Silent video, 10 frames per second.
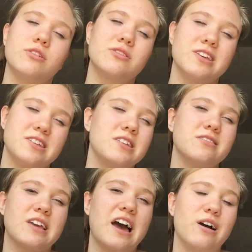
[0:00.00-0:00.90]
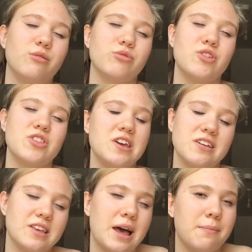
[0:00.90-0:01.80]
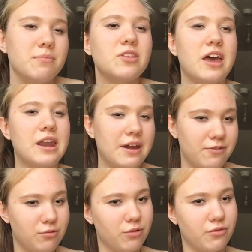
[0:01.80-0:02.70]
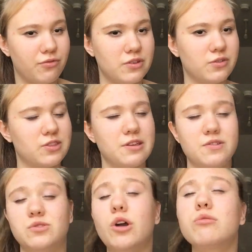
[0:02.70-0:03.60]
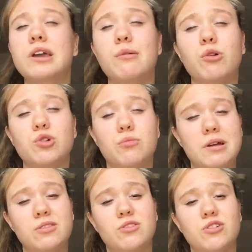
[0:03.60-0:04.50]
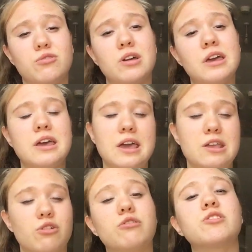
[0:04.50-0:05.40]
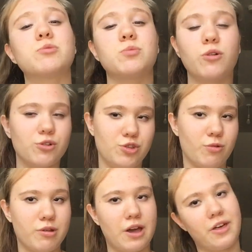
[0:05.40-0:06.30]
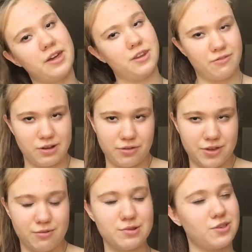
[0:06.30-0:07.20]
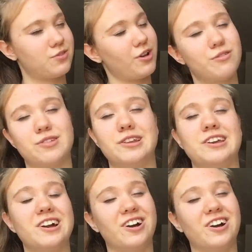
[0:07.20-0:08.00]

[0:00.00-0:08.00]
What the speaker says: ticking down to the exams, and everyone feels that if you don't get what you're meant to in your Christmas mocks, you won't get that in the real thing, which is totally